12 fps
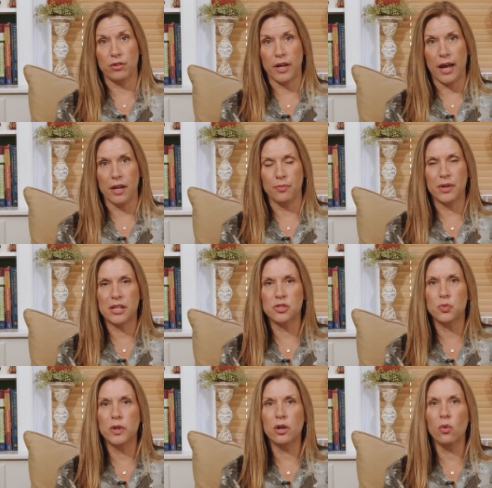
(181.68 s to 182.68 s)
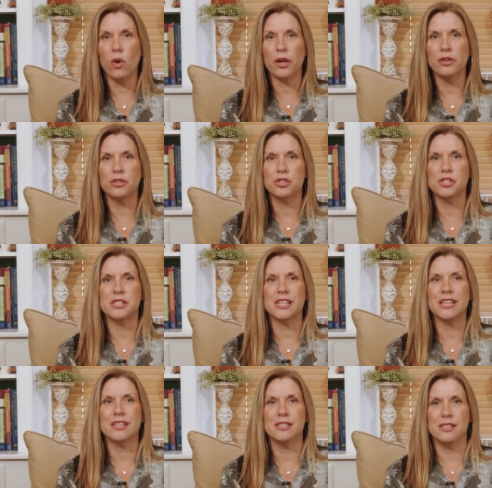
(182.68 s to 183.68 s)
guide because we don't want you to just
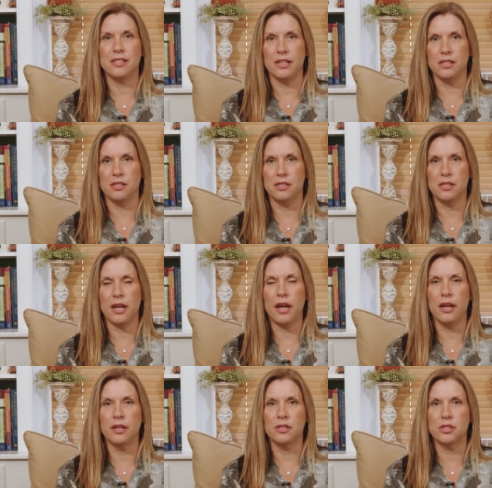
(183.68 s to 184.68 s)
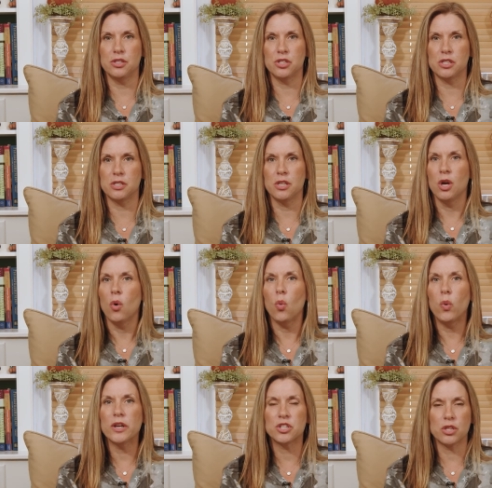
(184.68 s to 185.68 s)
exist and to just
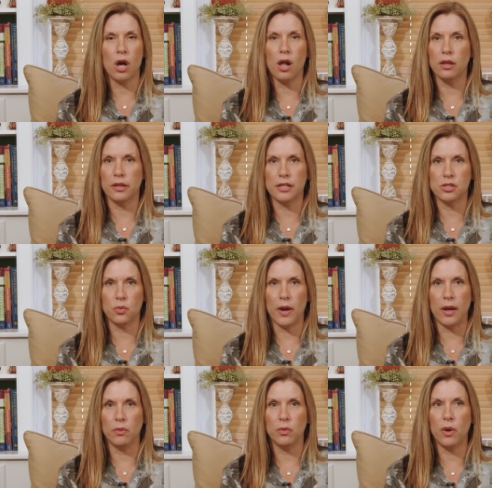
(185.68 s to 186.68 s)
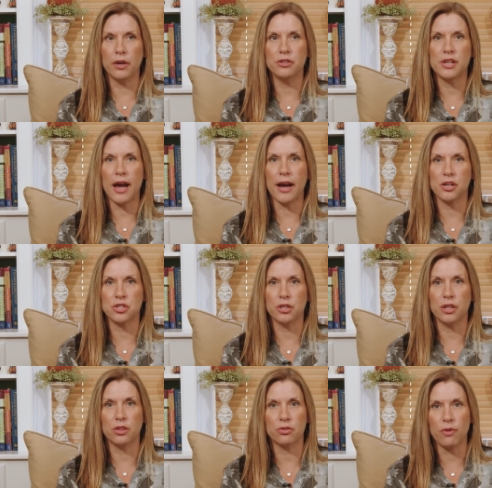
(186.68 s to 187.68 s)
wish the holidays away. We want you to
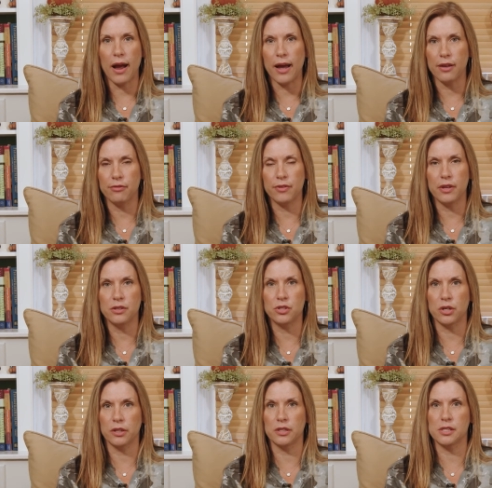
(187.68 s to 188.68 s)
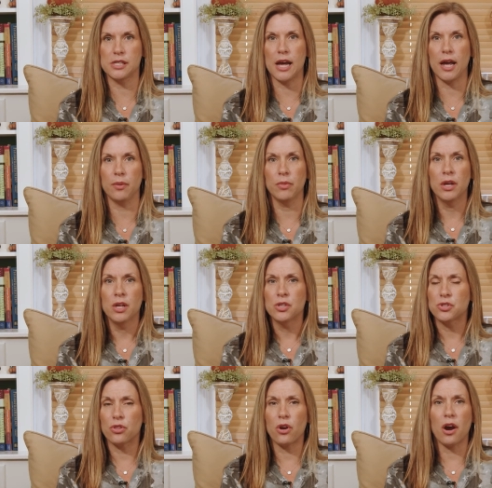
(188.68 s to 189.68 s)
actually thrive during this time.
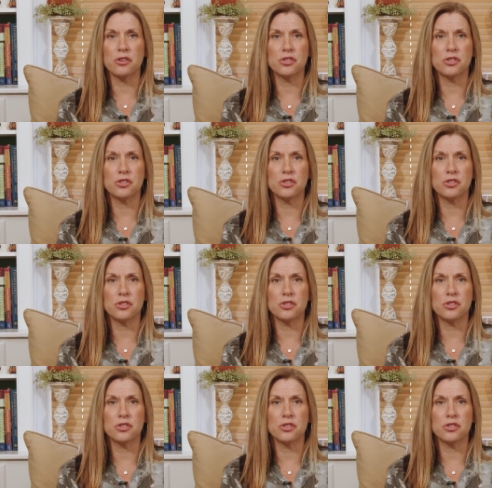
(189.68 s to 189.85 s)
So there are